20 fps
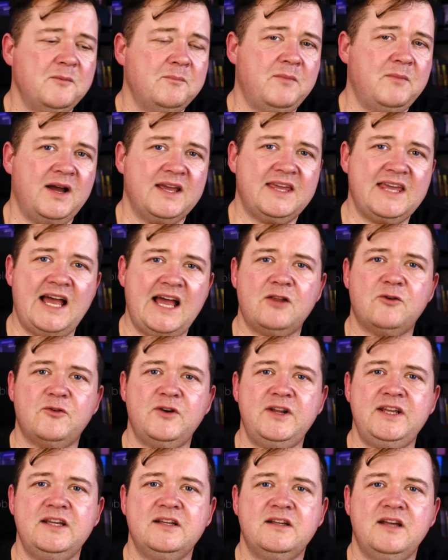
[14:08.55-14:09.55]
My
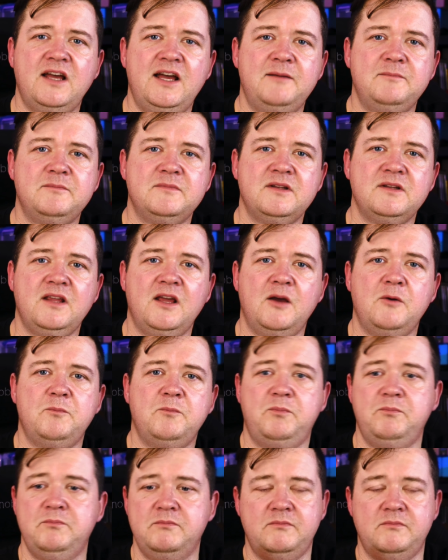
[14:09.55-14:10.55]
calorie,
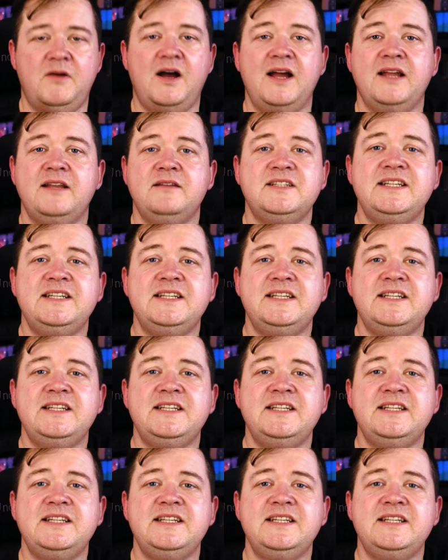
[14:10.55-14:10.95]
my